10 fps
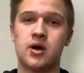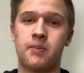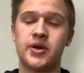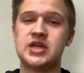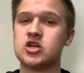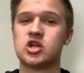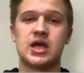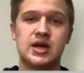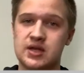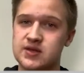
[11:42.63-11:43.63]
potentially
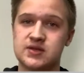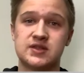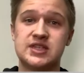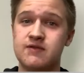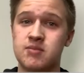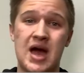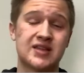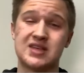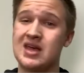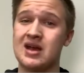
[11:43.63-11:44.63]
inconsistent Steven
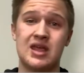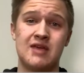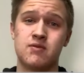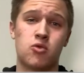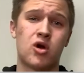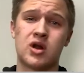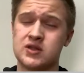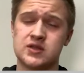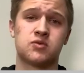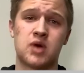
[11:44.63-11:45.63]
Matz and an even more
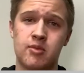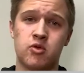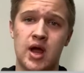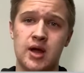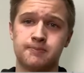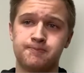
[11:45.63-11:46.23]
inconsistent Robbie Ray.